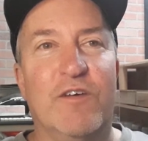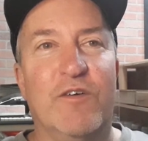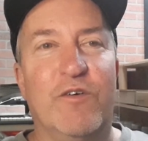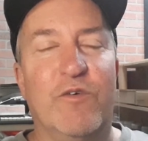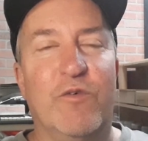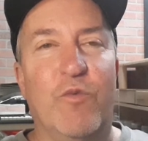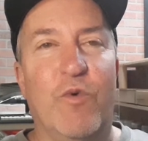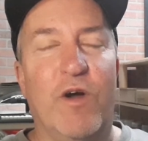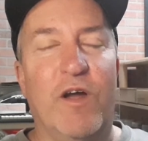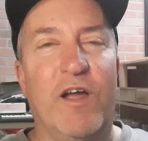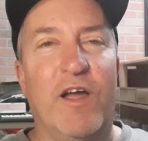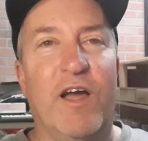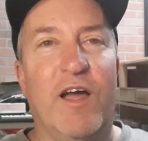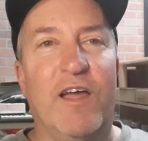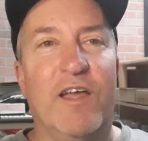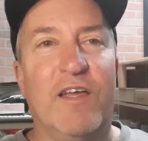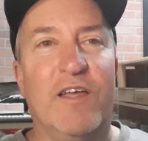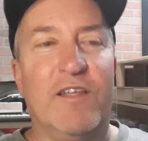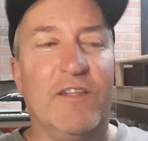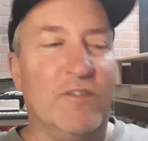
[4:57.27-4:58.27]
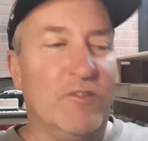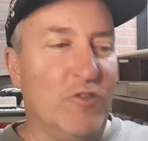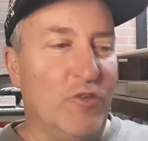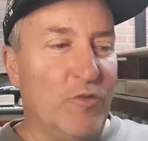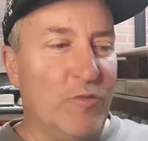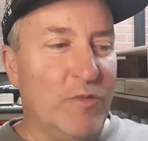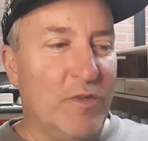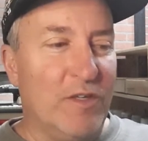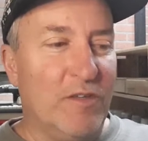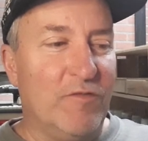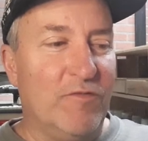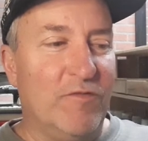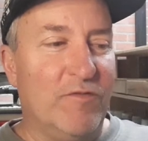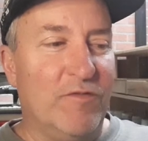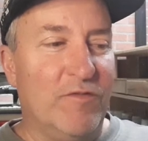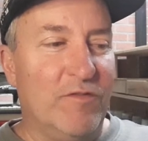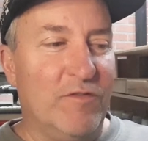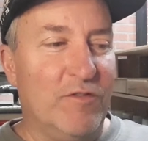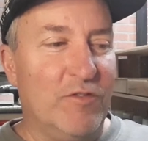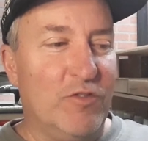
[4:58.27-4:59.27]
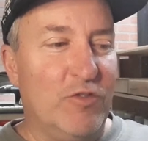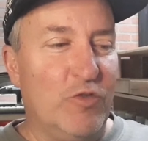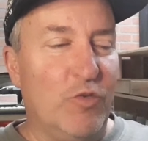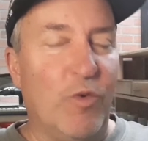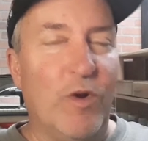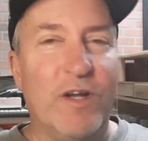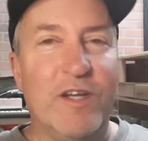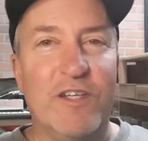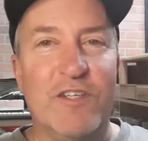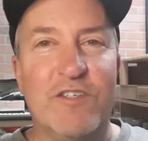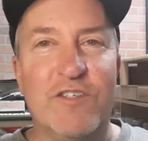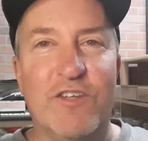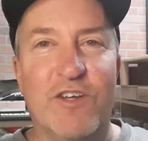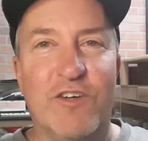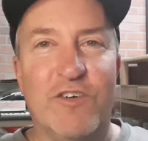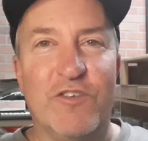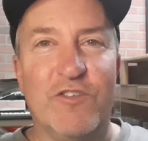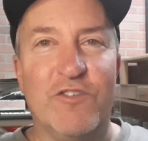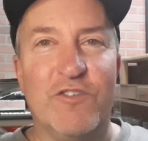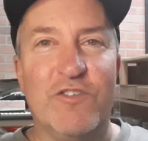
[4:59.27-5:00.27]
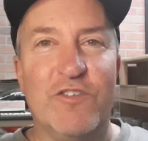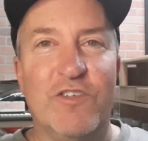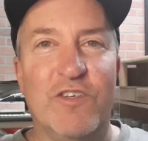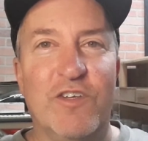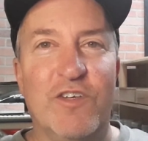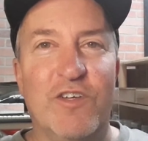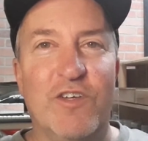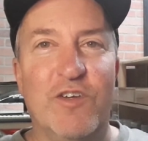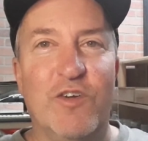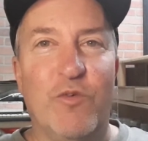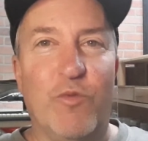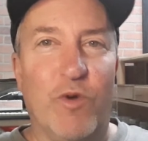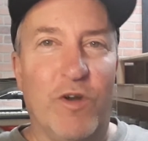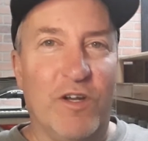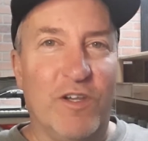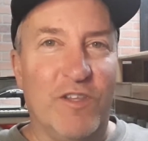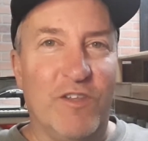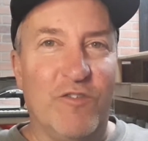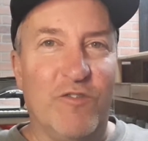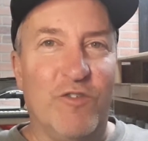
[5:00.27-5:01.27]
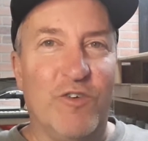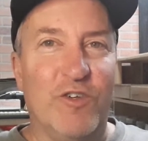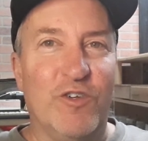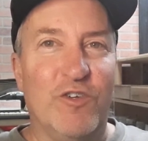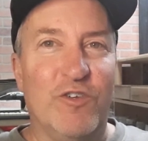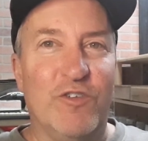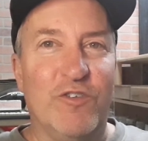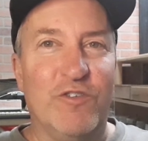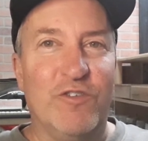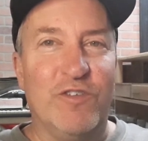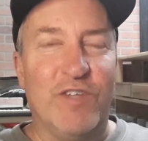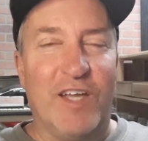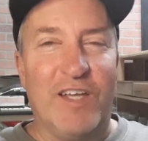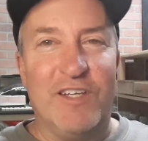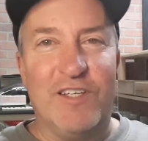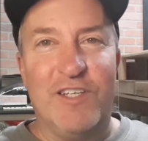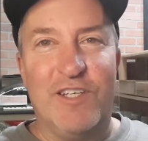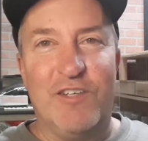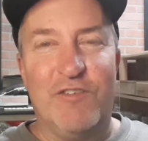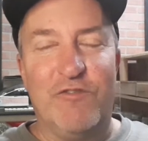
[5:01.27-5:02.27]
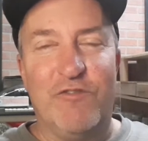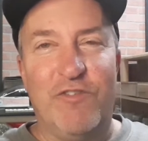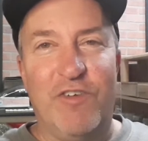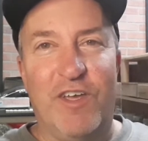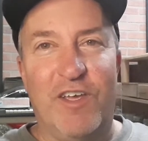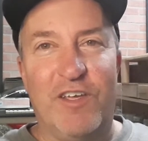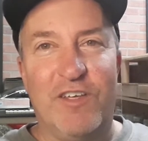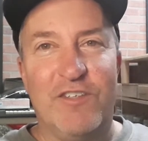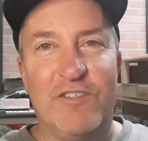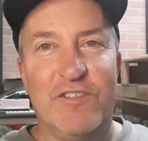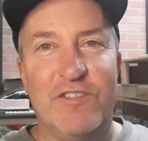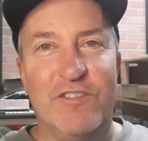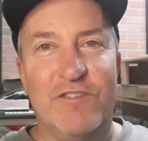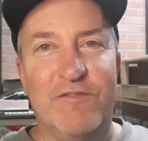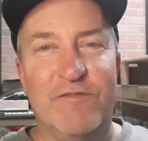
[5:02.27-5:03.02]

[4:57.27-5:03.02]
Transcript: one guy had sold me 20 stones one of them real, 19 fakes.